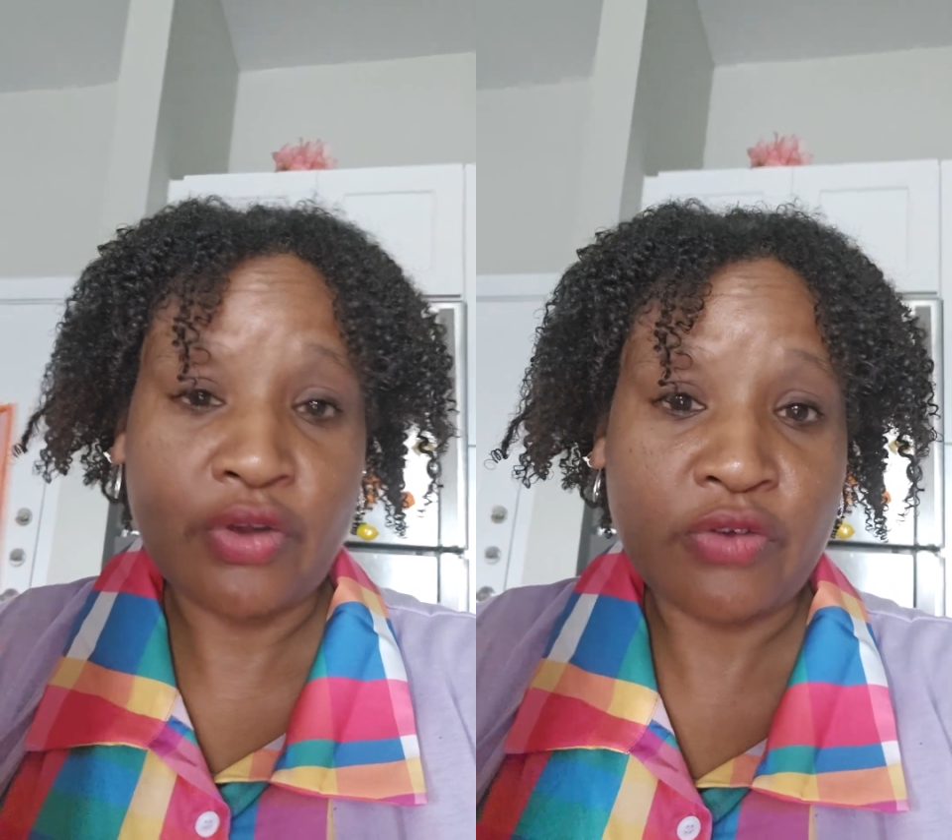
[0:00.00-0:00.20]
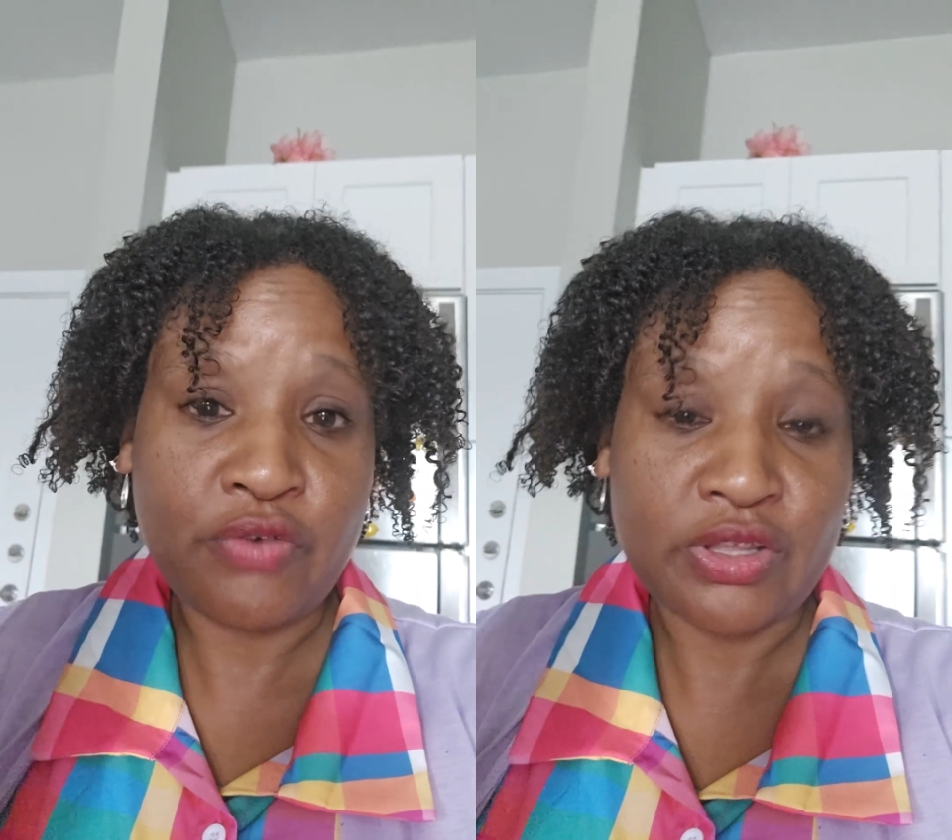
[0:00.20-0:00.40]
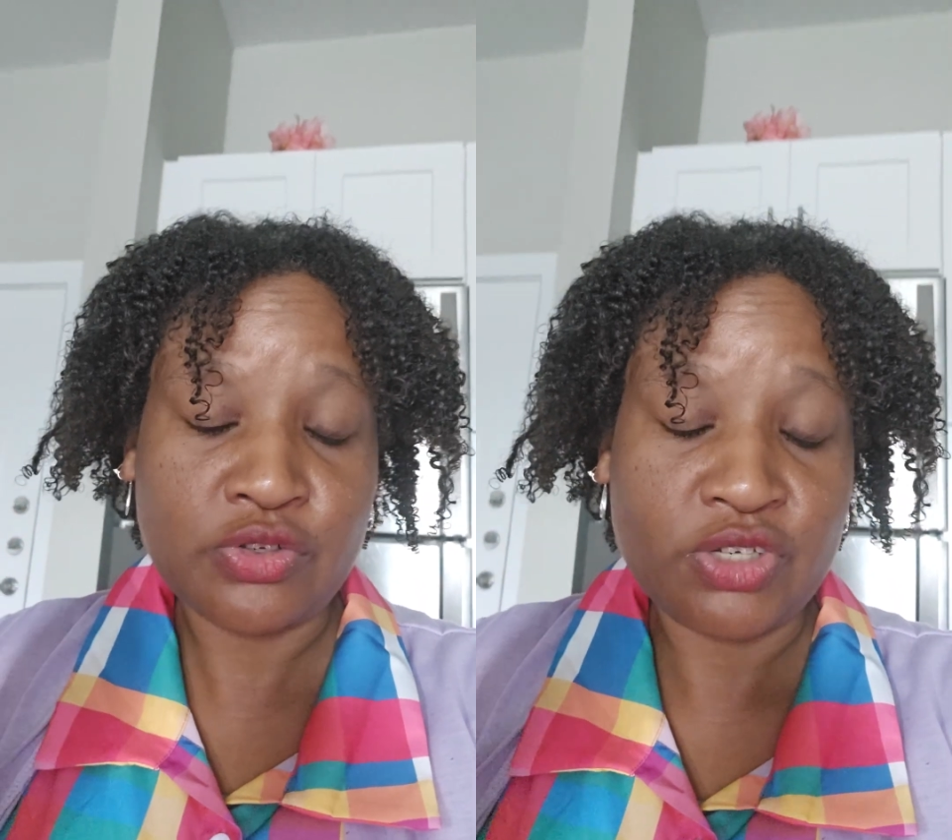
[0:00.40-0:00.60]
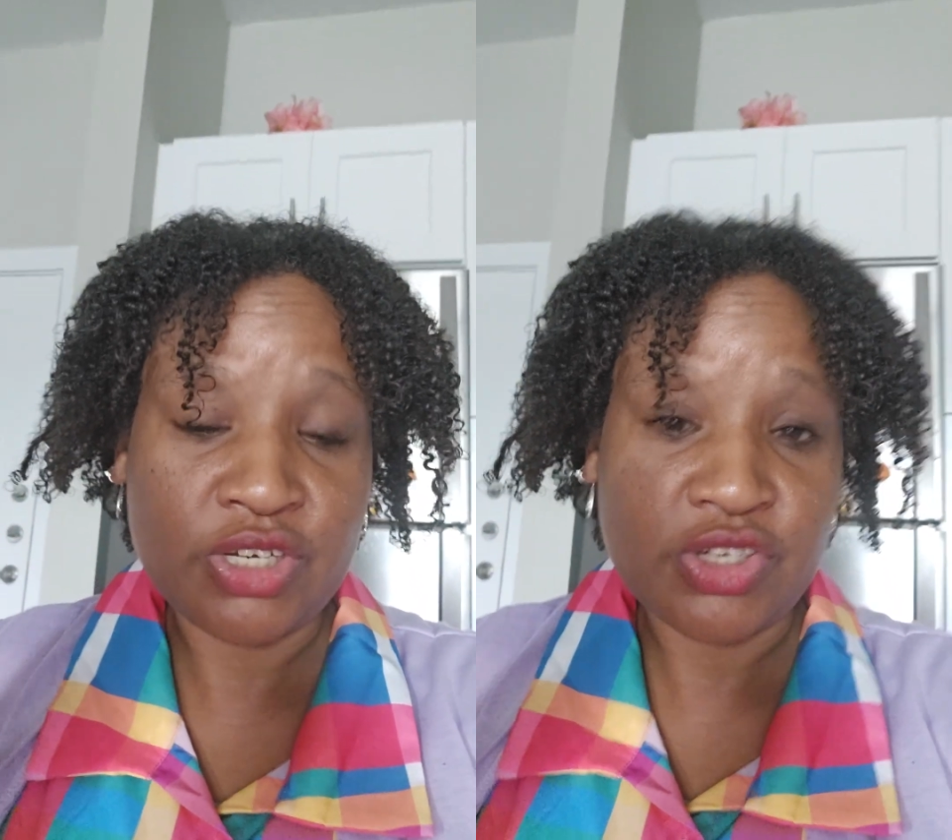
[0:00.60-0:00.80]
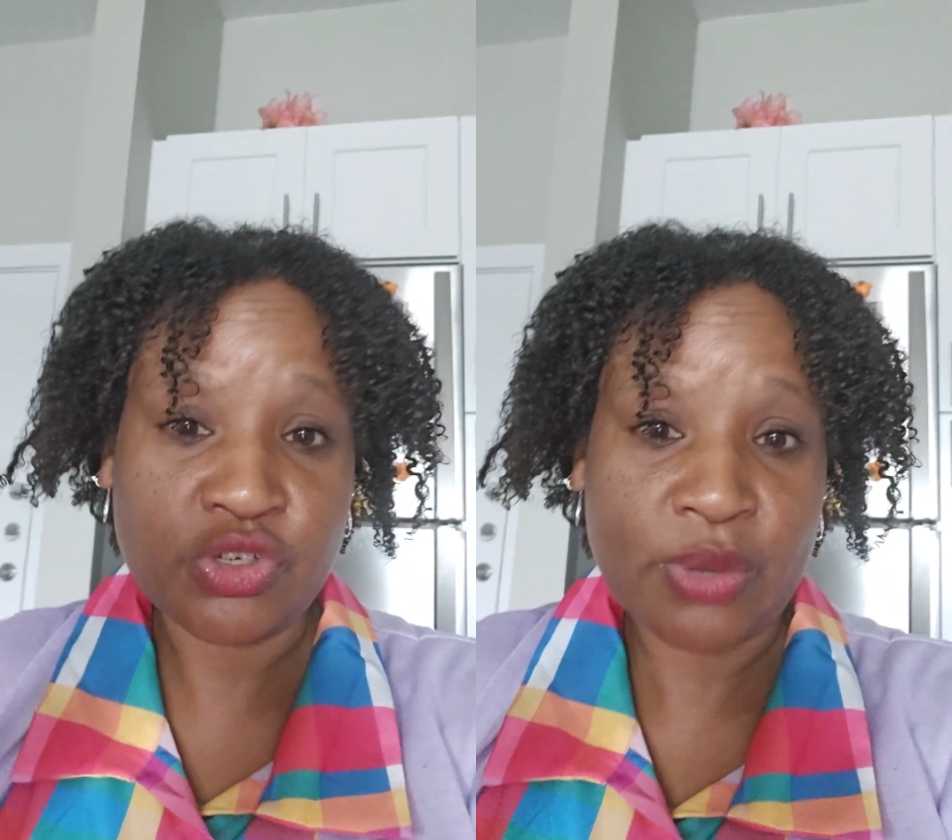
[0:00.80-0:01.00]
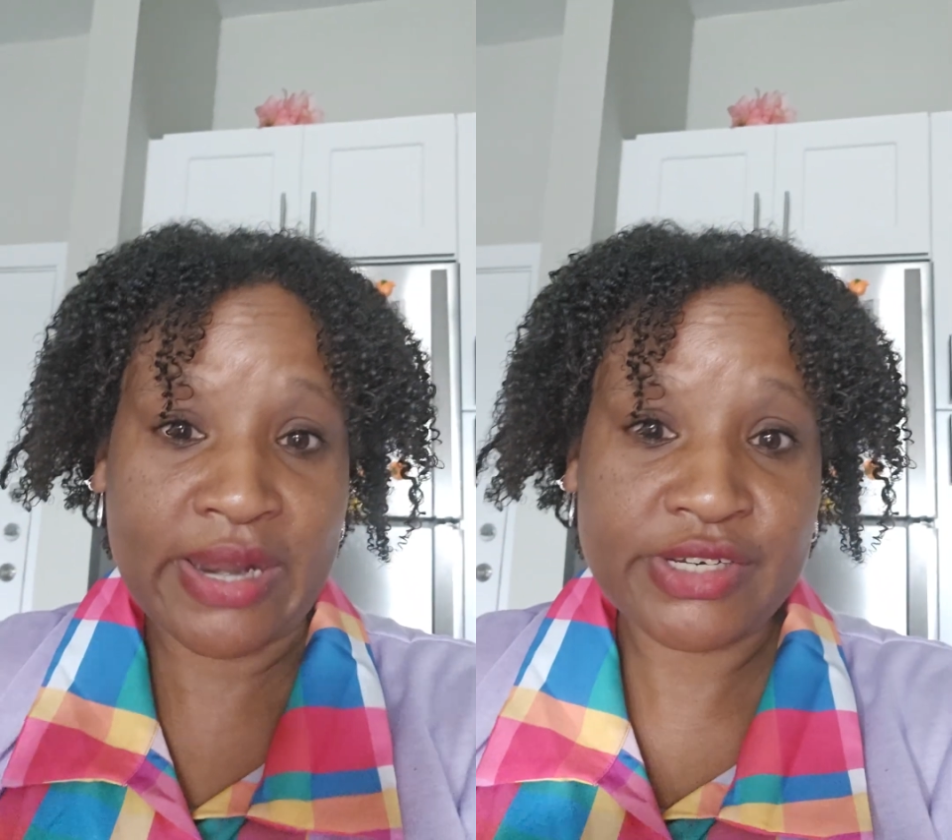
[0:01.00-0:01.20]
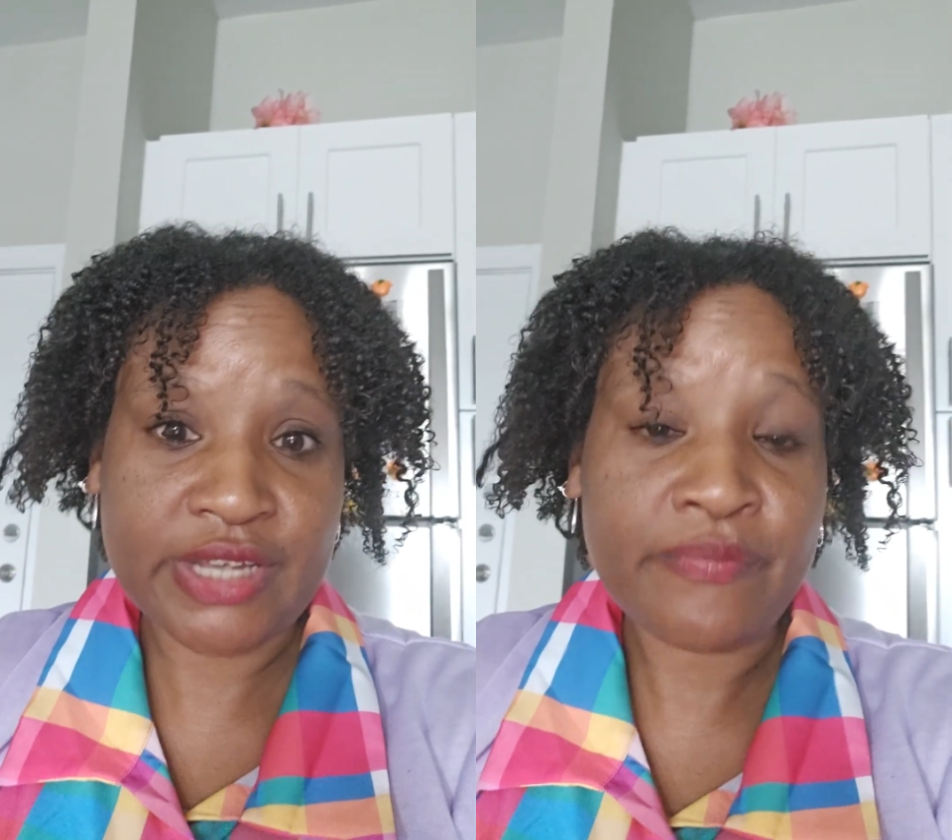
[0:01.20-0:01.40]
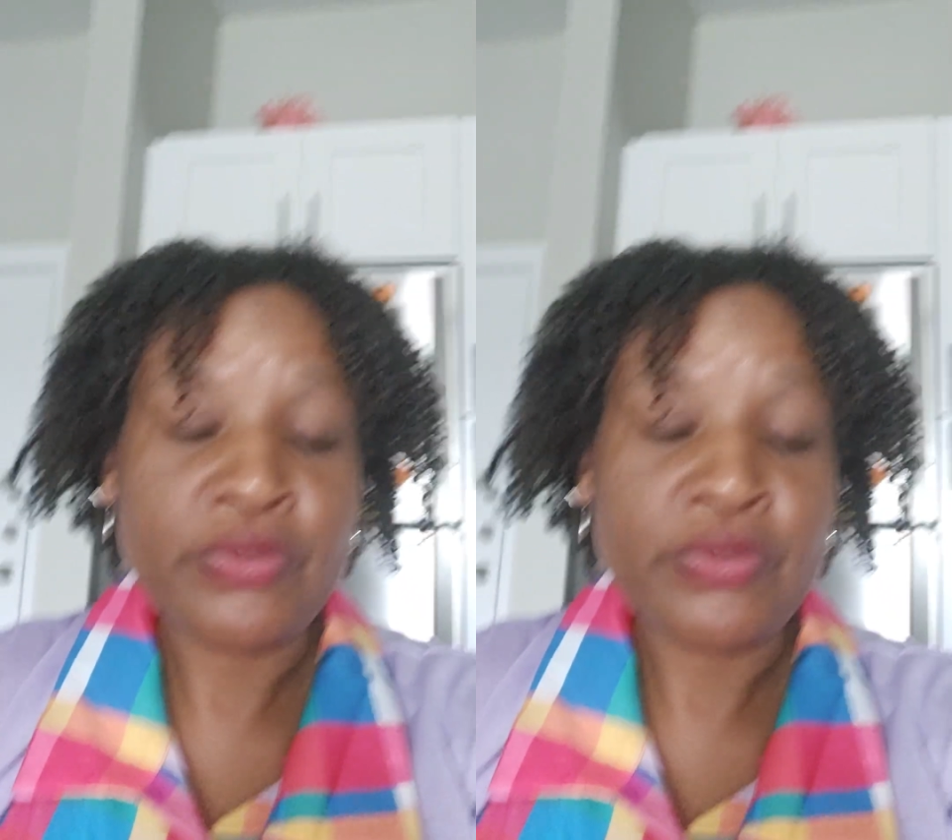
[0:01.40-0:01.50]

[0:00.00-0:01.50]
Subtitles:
effective teaching strategy.